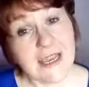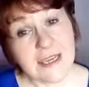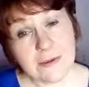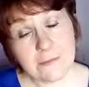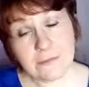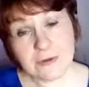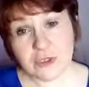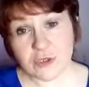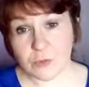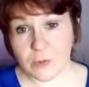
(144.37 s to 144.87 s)
And
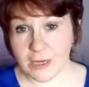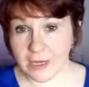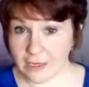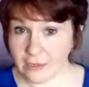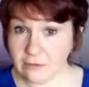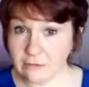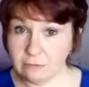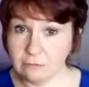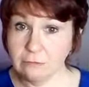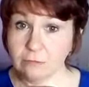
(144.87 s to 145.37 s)
in
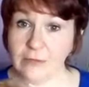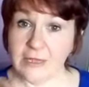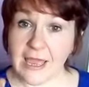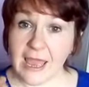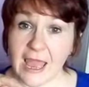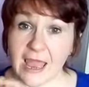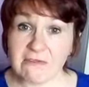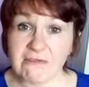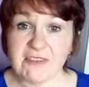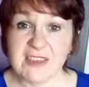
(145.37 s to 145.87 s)
between we
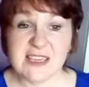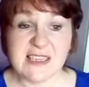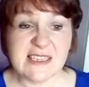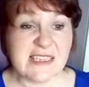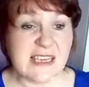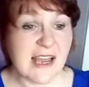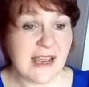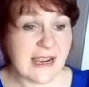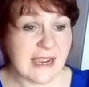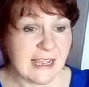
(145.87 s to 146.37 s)
have
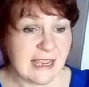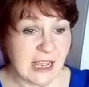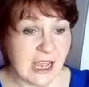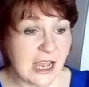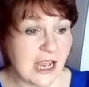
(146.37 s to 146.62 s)
things like